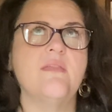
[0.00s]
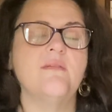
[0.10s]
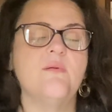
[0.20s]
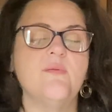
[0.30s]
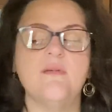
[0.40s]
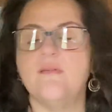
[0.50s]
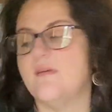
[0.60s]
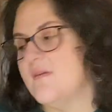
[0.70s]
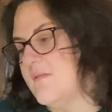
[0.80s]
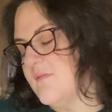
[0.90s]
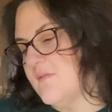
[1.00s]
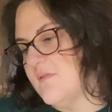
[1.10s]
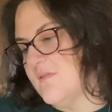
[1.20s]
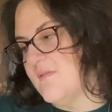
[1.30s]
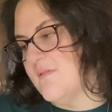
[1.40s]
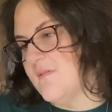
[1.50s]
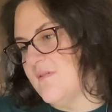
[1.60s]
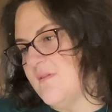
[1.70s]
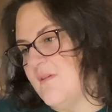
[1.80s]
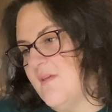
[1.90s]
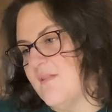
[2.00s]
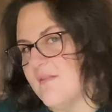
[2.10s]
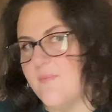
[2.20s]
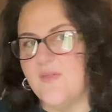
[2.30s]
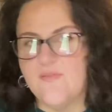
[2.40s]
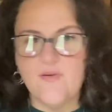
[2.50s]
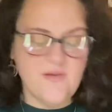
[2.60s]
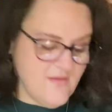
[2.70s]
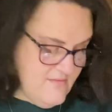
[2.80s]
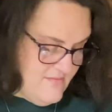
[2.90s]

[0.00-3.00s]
What was I saying? Something Sony.